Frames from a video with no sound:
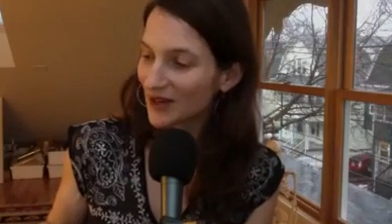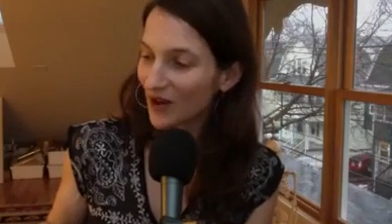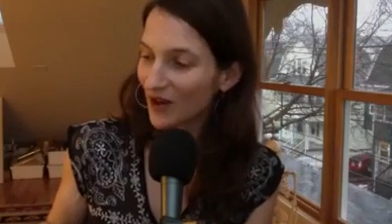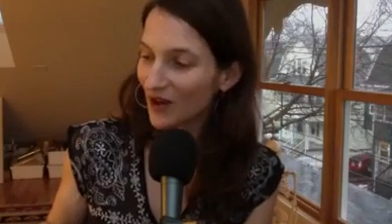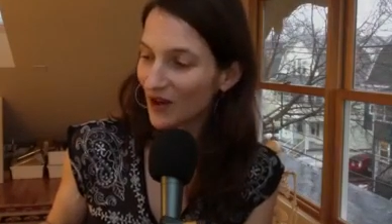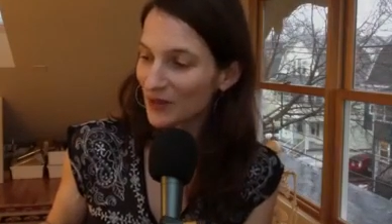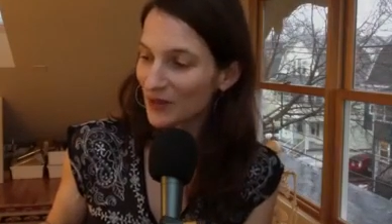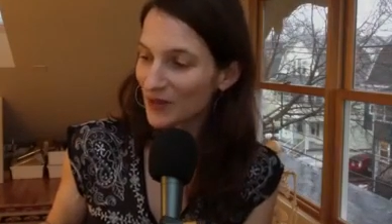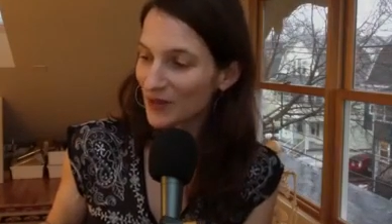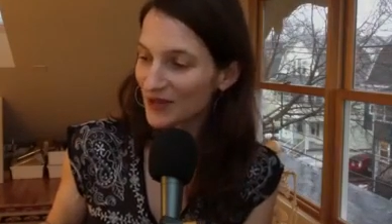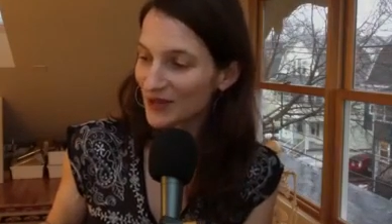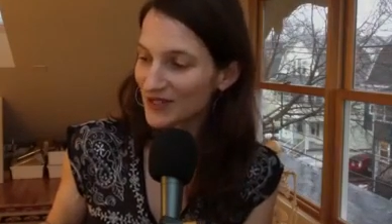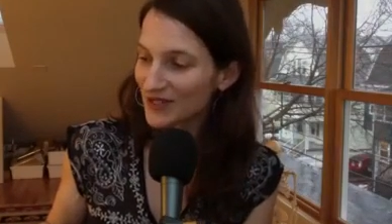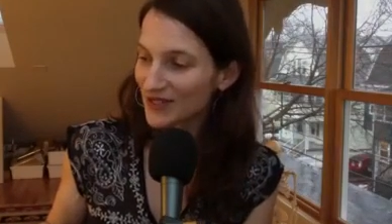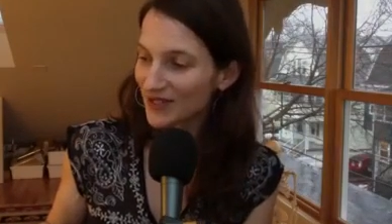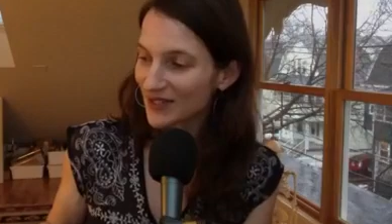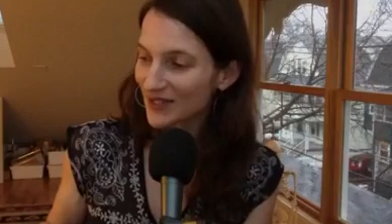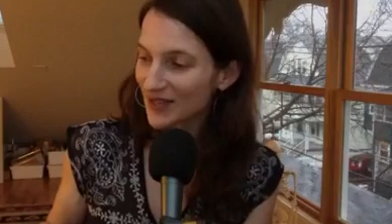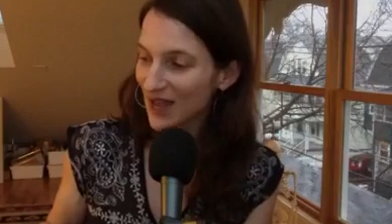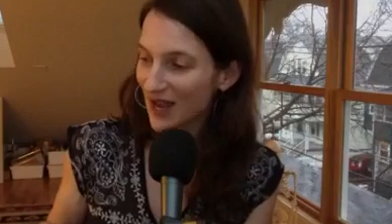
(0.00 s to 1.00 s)
all the
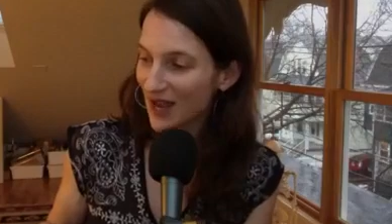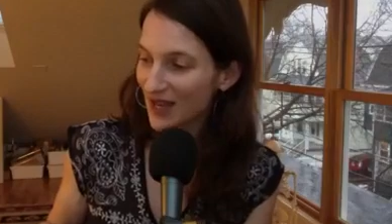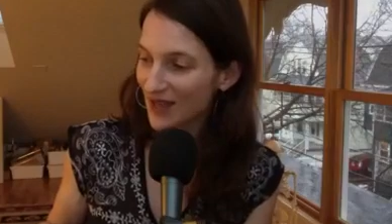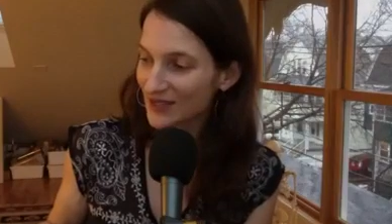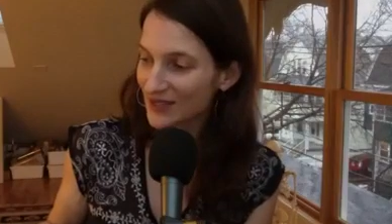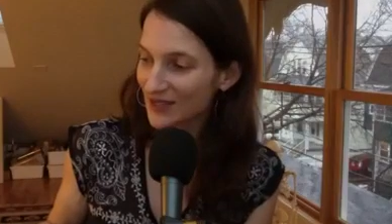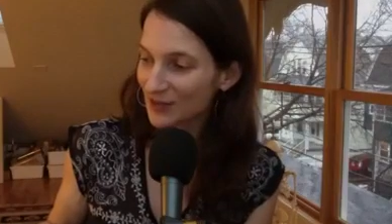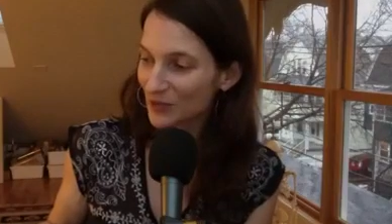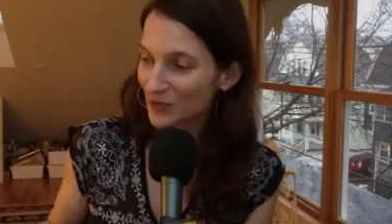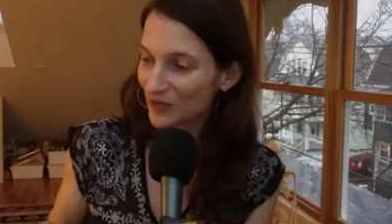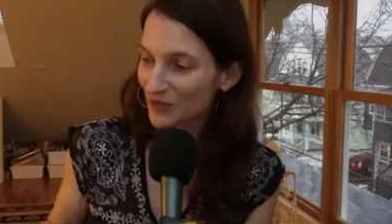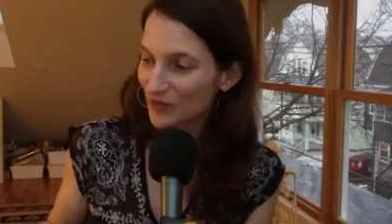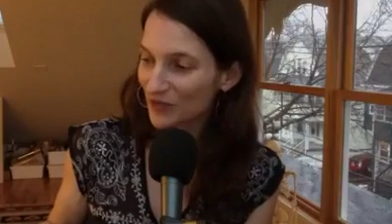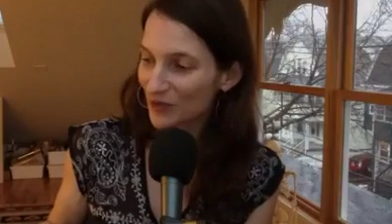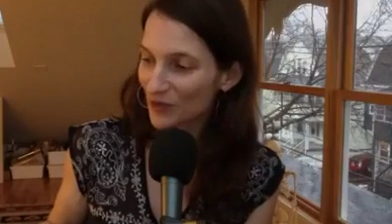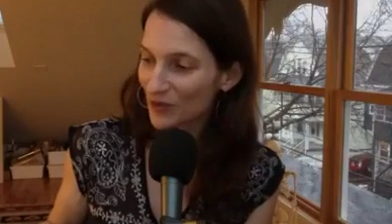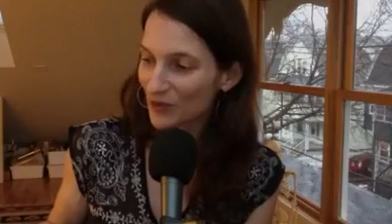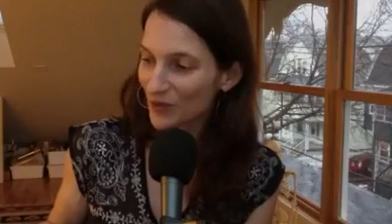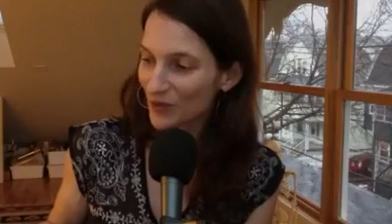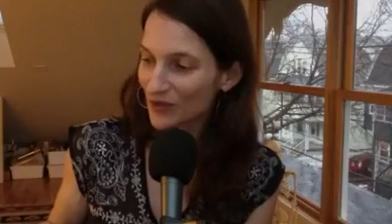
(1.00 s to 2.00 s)
parasitic acts and
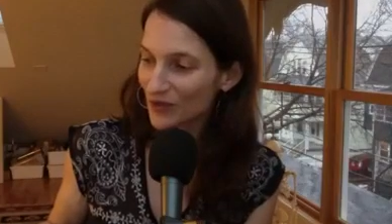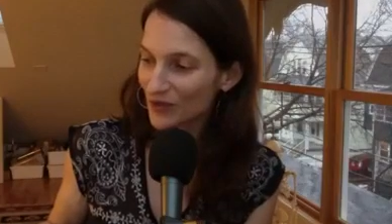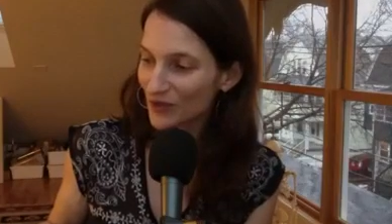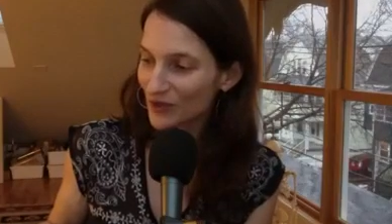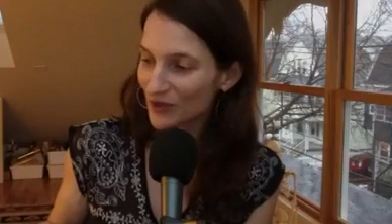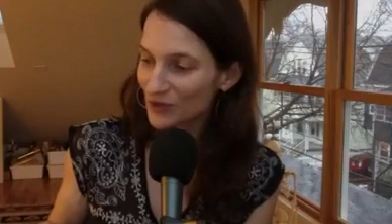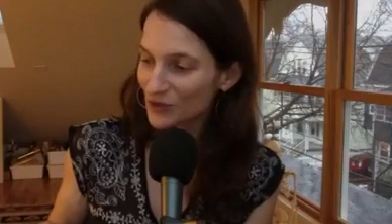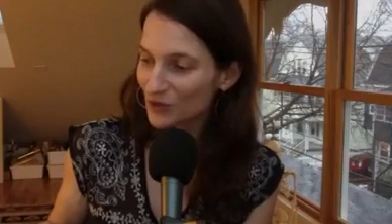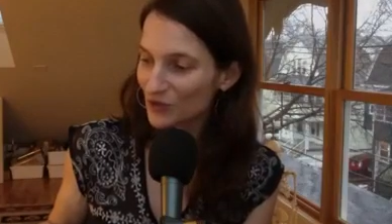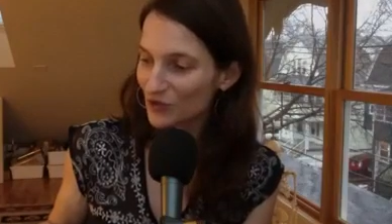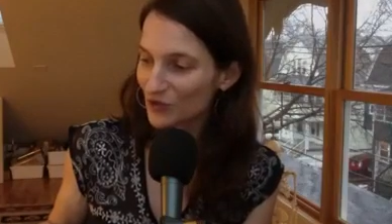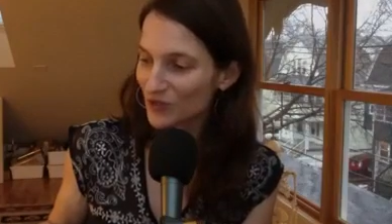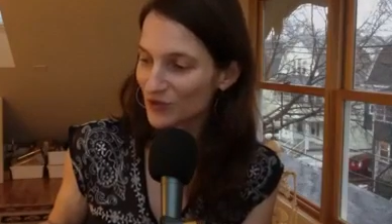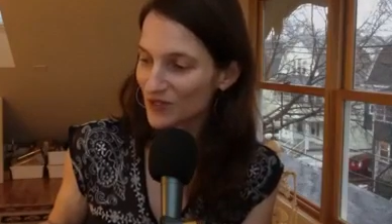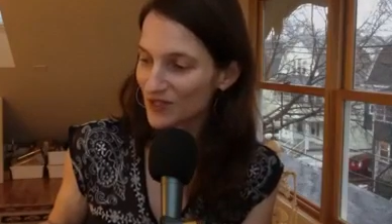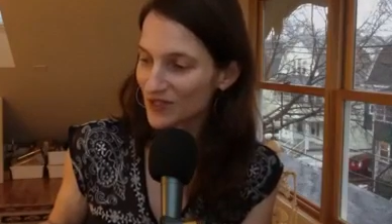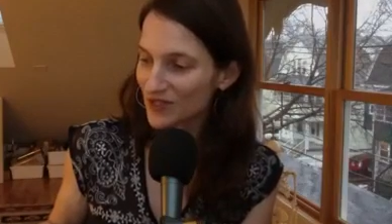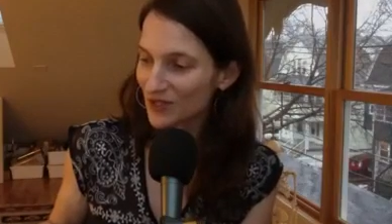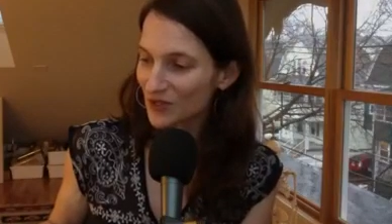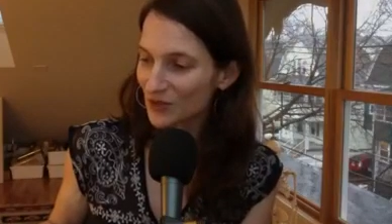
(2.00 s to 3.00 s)
perform only those
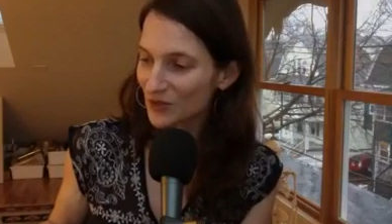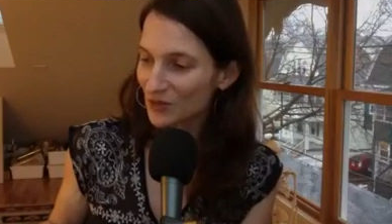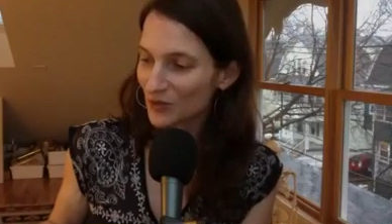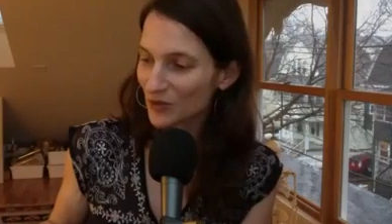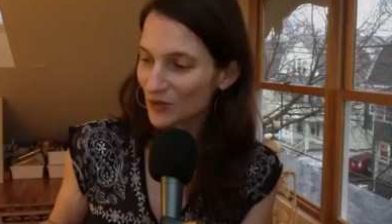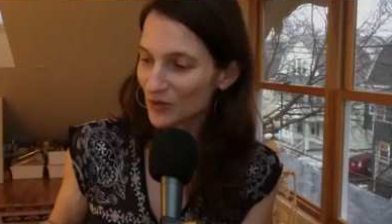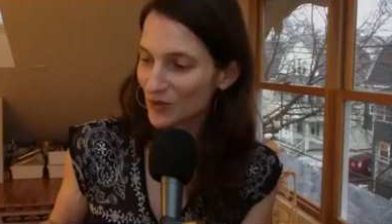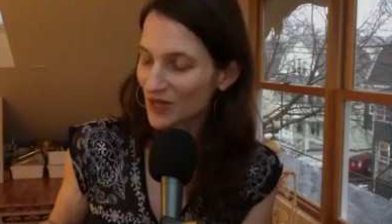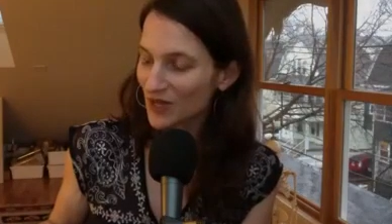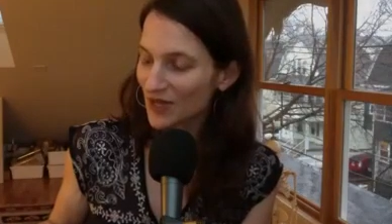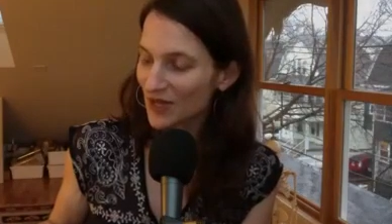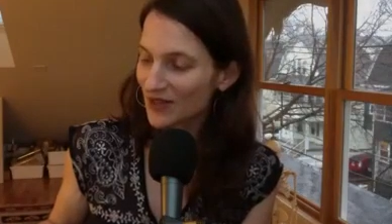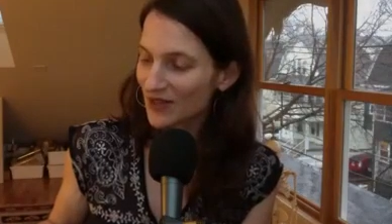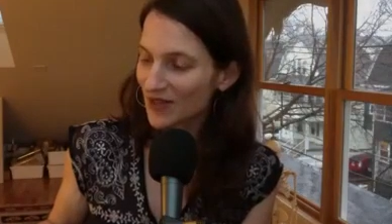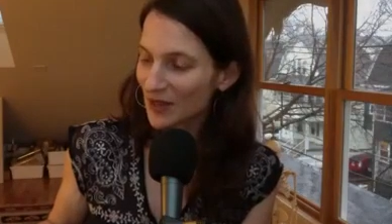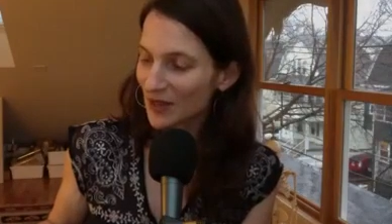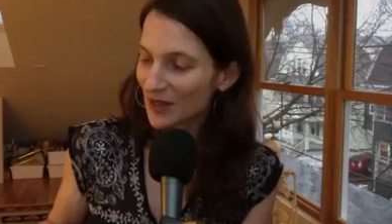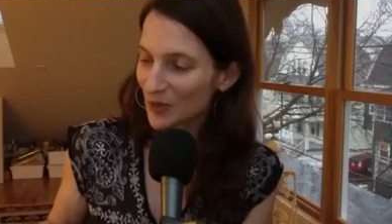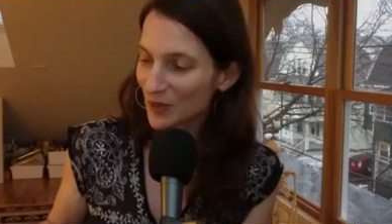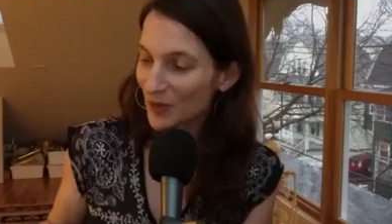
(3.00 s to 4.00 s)
movements
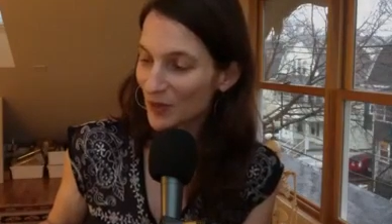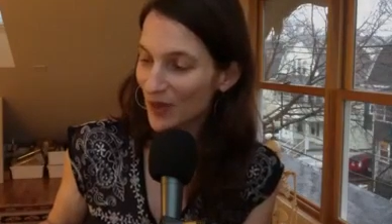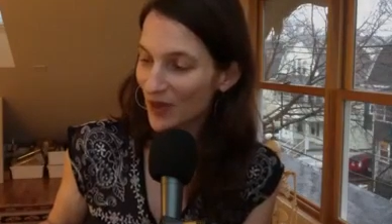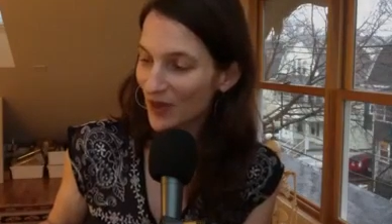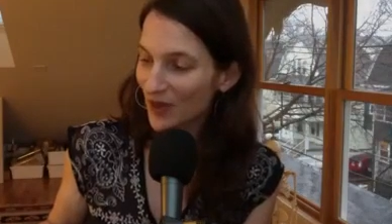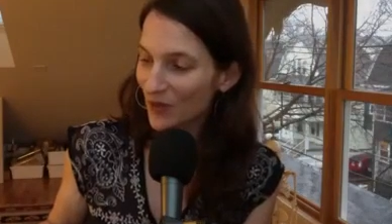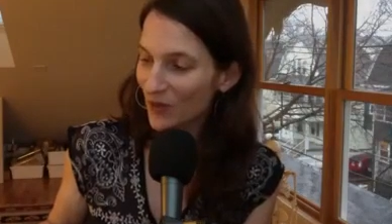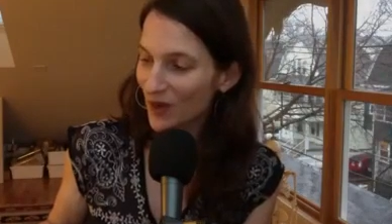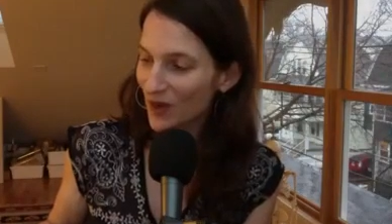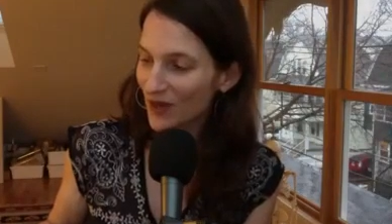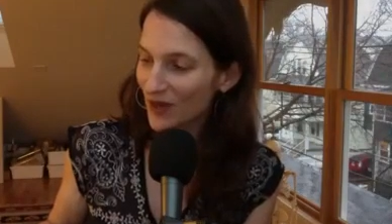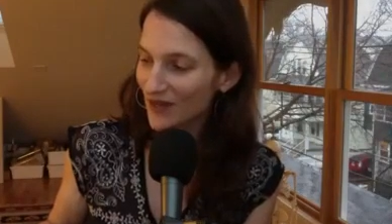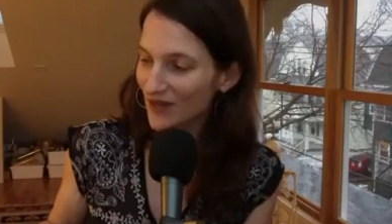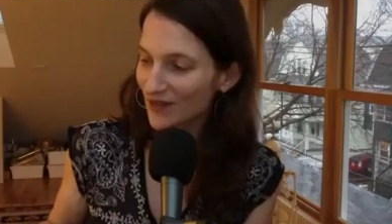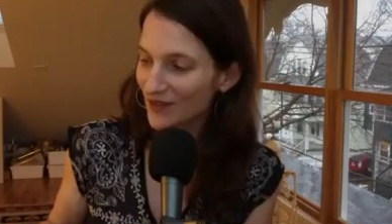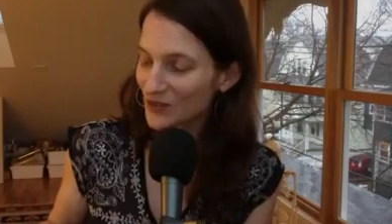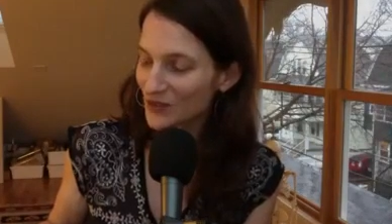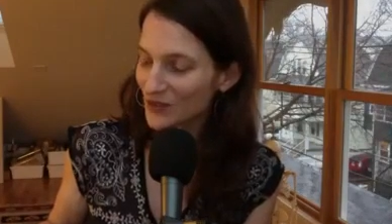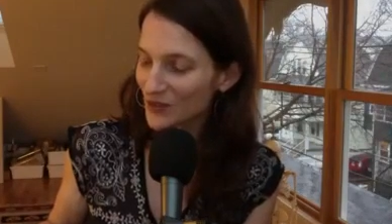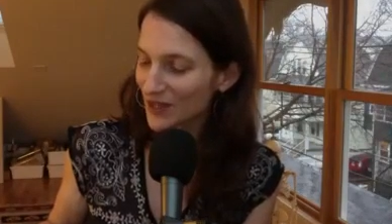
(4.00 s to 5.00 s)
that propel one in
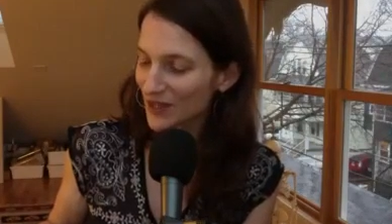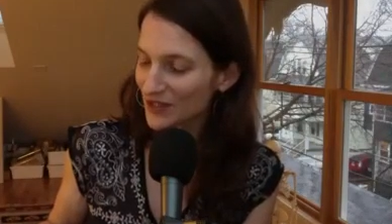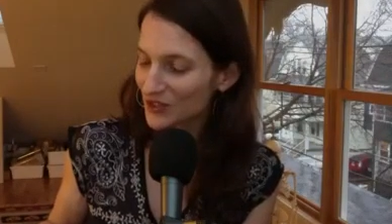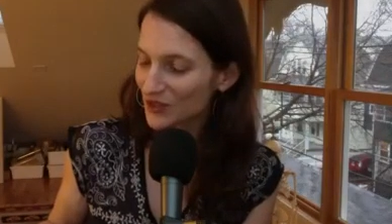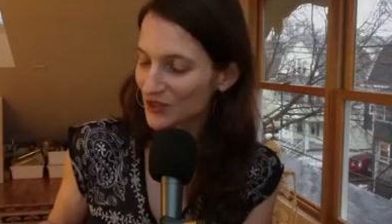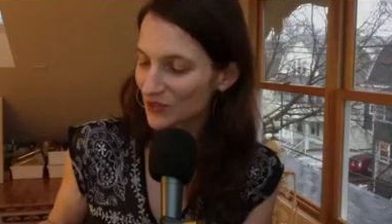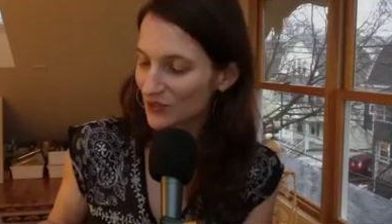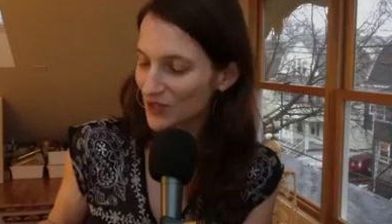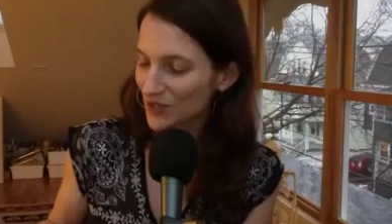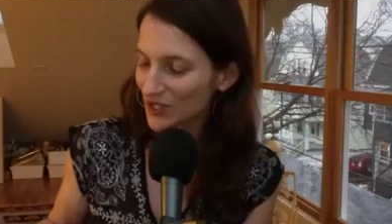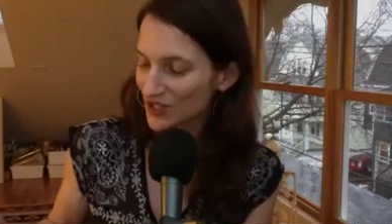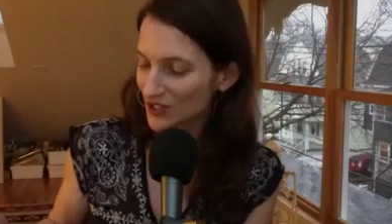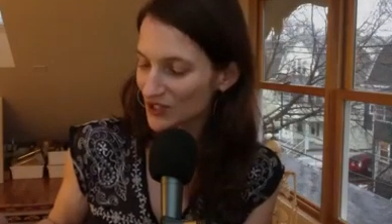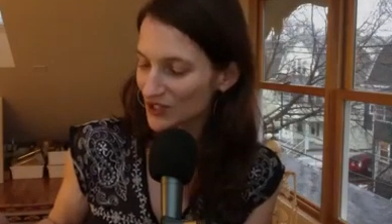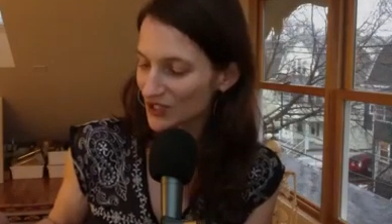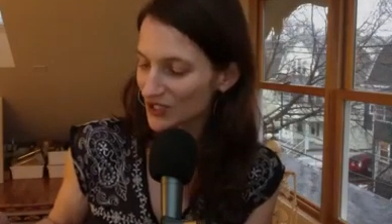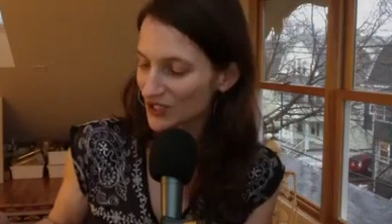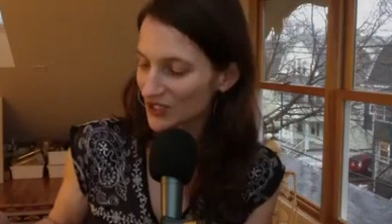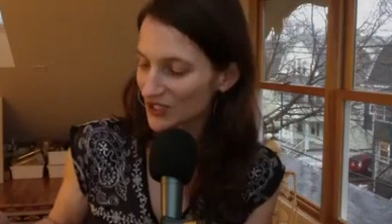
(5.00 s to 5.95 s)
the direction wished.